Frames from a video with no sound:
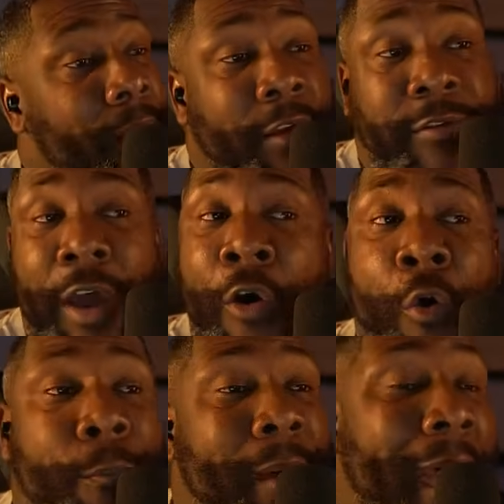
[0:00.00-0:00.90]

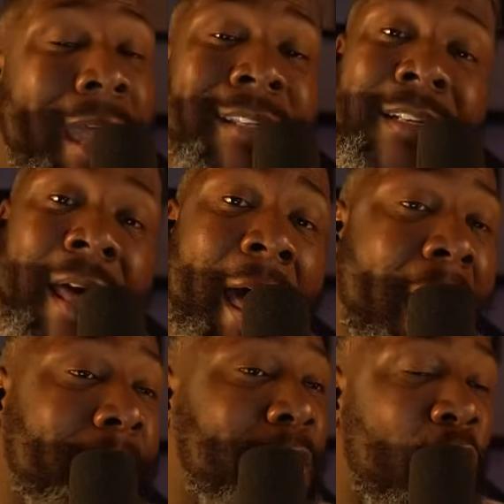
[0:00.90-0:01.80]
Don't buy into the
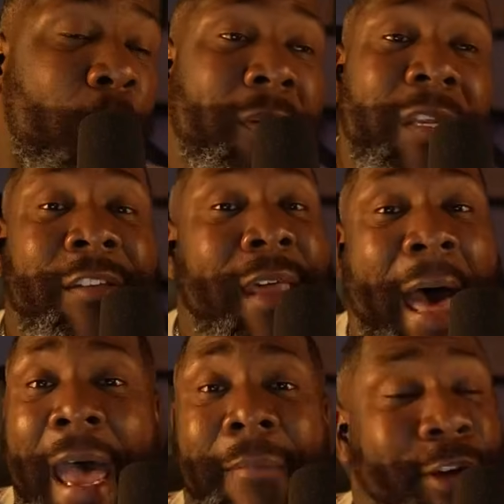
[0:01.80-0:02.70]
hype. Don't believe the
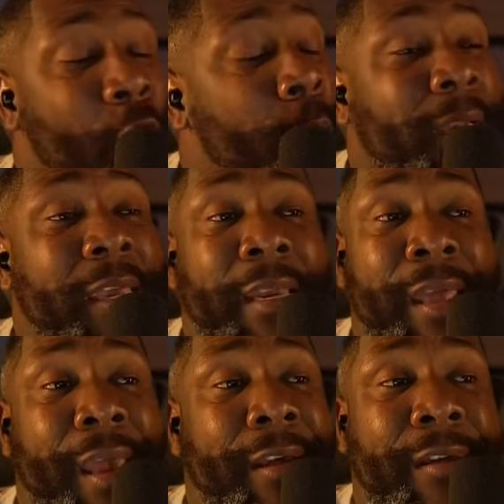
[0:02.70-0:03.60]
hype. Don't believe
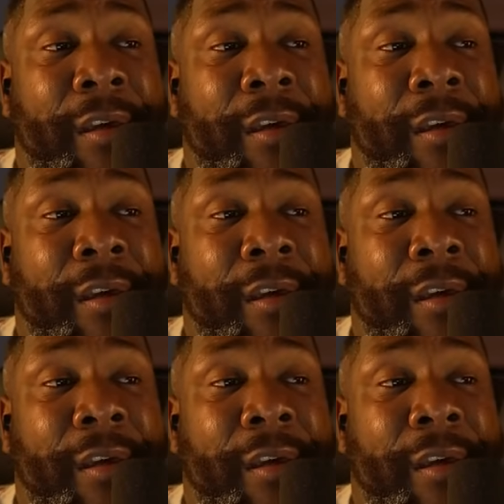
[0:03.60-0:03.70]
that.